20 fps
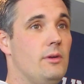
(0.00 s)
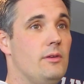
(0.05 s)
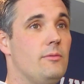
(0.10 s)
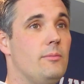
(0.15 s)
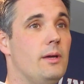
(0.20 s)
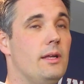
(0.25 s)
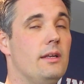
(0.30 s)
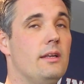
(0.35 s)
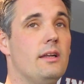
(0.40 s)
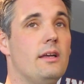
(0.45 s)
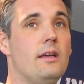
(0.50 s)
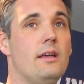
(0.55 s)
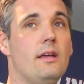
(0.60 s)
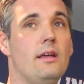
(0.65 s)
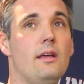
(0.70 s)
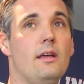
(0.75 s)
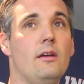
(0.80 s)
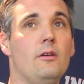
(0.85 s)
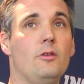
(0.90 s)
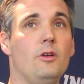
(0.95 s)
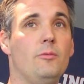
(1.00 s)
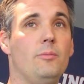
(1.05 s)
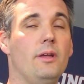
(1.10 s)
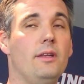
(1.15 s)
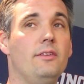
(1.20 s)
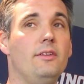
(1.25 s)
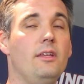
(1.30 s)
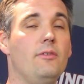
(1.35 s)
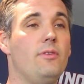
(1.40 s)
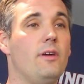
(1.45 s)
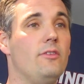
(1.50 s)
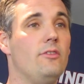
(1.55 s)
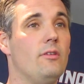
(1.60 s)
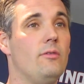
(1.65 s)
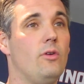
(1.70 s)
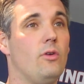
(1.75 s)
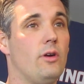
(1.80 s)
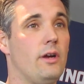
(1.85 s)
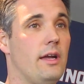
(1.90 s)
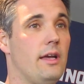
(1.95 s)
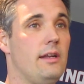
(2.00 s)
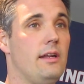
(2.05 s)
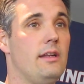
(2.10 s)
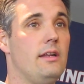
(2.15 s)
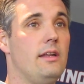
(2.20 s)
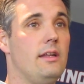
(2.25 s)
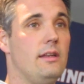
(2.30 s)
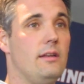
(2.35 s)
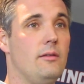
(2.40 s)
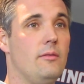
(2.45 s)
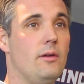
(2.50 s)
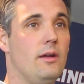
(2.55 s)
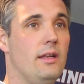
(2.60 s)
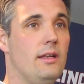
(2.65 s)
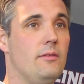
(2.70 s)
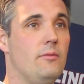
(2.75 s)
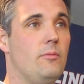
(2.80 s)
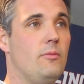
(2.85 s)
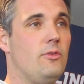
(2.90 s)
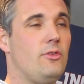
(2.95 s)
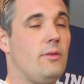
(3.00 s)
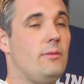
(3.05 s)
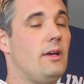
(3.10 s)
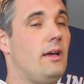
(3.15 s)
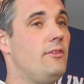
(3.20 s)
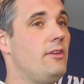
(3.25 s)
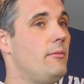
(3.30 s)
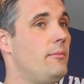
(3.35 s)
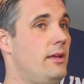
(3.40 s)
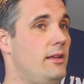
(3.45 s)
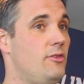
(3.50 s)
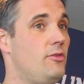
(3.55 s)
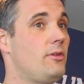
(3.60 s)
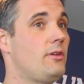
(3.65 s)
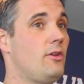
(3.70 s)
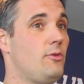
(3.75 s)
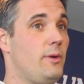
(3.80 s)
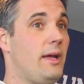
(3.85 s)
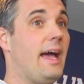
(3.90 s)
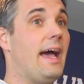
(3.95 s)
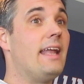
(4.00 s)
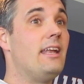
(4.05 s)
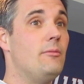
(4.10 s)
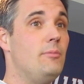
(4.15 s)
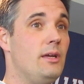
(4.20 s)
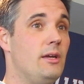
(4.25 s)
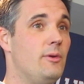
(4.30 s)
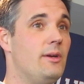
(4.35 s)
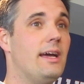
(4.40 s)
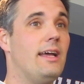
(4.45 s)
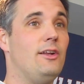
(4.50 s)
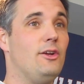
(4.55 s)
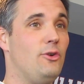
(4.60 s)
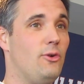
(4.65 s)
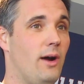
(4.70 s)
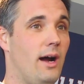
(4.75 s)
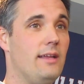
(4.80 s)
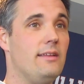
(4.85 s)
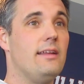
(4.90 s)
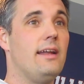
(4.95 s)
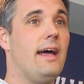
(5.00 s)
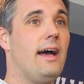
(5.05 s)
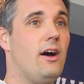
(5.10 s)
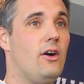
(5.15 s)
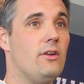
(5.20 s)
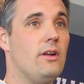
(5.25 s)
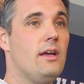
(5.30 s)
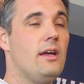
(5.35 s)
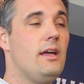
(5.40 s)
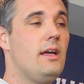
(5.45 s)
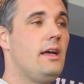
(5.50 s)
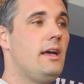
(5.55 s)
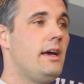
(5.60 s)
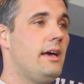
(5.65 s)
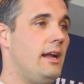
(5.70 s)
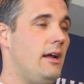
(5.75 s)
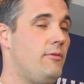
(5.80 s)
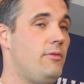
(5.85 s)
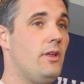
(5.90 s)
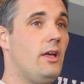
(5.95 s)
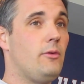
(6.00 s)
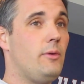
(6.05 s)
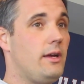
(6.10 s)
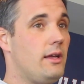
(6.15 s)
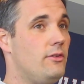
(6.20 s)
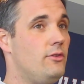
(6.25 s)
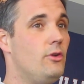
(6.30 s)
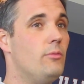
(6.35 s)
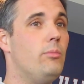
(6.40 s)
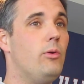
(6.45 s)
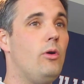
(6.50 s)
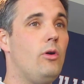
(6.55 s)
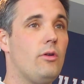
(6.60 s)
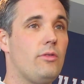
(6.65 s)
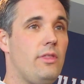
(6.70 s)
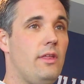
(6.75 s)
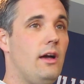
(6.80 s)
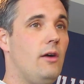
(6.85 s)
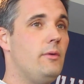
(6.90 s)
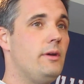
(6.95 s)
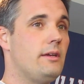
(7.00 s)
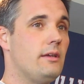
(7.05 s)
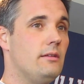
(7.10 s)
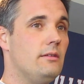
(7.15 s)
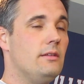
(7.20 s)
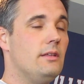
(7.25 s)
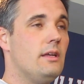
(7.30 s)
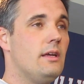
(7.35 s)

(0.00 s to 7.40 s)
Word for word: We've been, we've been defensive oriented, and, and sometimes that means because we had to be, we had to grind it out. And I feel like we can do both now. We can